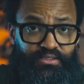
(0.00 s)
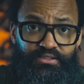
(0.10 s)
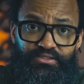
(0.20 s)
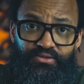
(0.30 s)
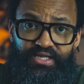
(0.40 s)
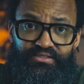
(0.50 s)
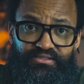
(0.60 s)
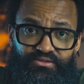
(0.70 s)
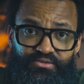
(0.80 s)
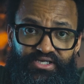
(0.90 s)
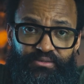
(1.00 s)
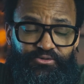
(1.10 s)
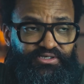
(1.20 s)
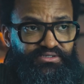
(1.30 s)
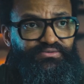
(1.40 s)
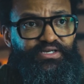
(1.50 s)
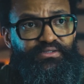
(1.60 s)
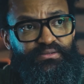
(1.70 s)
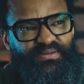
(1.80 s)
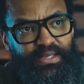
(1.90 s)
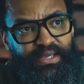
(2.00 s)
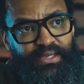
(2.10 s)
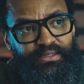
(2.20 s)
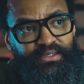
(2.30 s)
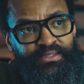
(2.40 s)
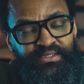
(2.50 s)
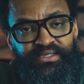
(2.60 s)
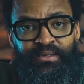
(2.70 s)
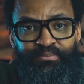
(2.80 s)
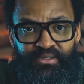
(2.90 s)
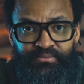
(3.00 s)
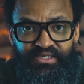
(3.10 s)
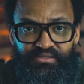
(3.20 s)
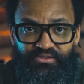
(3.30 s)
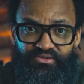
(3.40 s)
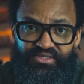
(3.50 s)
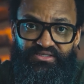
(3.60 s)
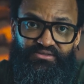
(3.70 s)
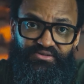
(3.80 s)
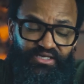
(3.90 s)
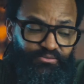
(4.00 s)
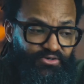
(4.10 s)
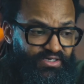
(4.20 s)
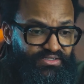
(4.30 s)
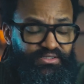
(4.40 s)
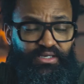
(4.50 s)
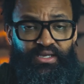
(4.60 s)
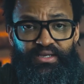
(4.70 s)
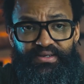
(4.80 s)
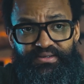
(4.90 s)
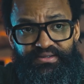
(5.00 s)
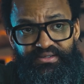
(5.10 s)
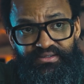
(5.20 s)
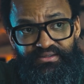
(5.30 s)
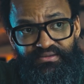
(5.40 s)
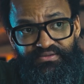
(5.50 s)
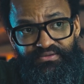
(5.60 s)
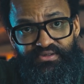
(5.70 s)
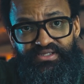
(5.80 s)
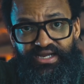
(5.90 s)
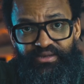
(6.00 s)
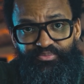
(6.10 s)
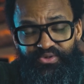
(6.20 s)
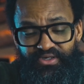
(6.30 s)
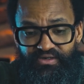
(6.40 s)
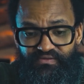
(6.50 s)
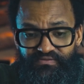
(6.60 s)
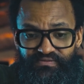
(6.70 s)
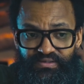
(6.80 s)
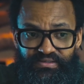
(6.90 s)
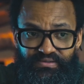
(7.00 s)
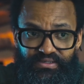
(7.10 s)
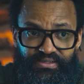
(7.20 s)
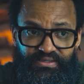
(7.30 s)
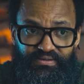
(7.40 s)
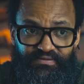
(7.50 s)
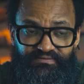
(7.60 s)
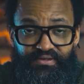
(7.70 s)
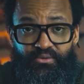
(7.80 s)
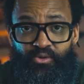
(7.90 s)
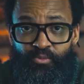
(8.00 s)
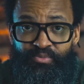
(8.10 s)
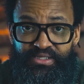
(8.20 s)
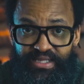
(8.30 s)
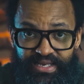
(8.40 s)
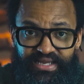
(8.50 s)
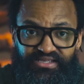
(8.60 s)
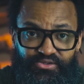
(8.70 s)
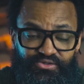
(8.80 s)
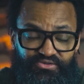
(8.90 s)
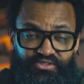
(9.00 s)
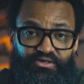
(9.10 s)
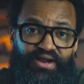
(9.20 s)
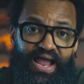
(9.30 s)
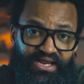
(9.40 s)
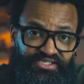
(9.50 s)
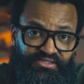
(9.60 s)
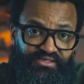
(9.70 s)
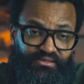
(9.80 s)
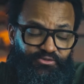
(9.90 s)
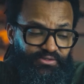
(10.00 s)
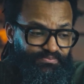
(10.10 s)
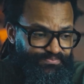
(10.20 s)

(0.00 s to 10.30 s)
So that's two cameras, right? And in complement to these two cameras, the third type of video equipment that I like to use are action camera.